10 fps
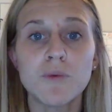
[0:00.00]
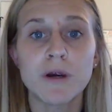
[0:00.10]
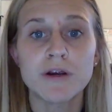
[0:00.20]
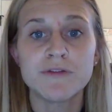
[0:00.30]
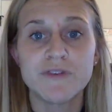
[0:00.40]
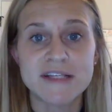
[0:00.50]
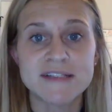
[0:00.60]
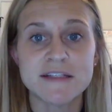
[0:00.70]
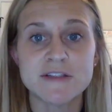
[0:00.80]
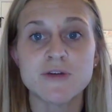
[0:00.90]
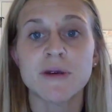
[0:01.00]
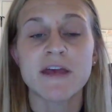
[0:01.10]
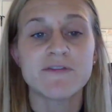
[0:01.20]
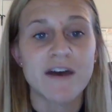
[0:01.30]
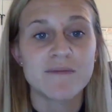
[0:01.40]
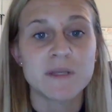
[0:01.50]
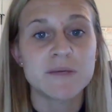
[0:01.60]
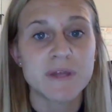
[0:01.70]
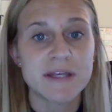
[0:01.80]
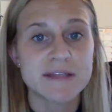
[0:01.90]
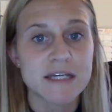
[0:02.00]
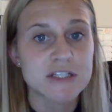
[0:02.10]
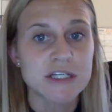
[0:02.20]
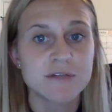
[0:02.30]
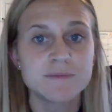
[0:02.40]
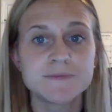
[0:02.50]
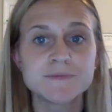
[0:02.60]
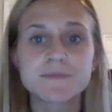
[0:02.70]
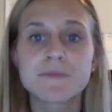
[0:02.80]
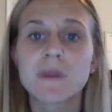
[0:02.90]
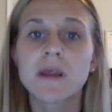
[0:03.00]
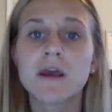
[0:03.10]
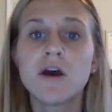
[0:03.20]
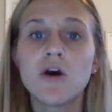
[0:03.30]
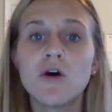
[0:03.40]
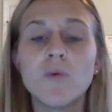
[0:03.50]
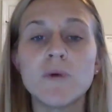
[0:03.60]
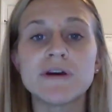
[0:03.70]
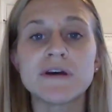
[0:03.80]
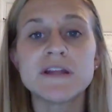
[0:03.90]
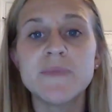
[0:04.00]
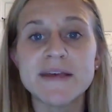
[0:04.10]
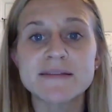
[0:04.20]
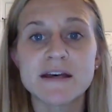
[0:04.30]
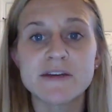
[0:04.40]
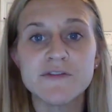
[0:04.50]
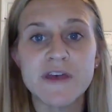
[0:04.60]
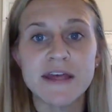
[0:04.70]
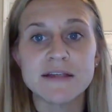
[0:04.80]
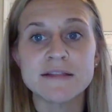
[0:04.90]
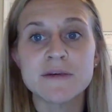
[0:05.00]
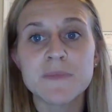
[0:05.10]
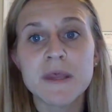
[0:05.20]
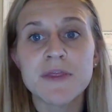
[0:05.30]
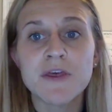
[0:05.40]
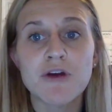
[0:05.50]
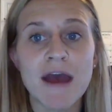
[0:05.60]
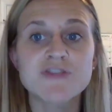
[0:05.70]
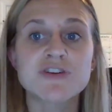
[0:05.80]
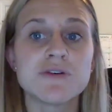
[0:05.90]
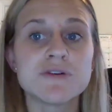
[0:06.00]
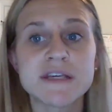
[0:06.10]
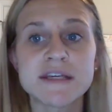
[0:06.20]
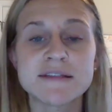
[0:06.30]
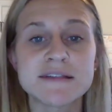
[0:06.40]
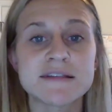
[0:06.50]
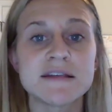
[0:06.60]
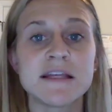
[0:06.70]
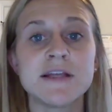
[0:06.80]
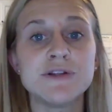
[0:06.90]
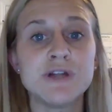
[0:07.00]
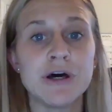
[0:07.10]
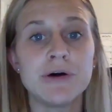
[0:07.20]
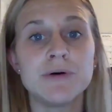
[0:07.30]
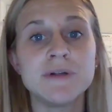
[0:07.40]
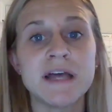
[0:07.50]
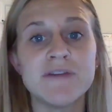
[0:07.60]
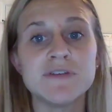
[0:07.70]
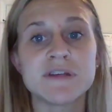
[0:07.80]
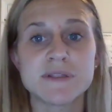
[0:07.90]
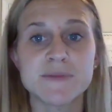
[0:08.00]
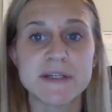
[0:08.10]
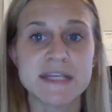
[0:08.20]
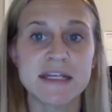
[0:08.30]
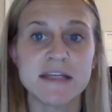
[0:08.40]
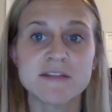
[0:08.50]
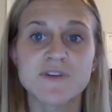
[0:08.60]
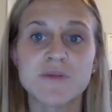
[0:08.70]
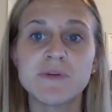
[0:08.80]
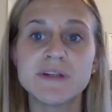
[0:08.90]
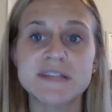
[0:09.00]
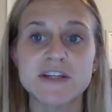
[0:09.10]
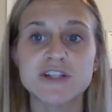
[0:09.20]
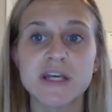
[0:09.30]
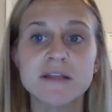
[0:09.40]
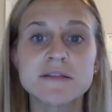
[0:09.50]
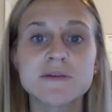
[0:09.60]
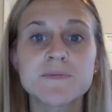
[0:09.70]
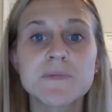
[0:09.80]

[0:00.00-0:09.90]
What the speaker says: word phrases during a 5-minute play session. When we look at the baseline phase, the graph shows the consistently low levels of spontaneous verbalizations.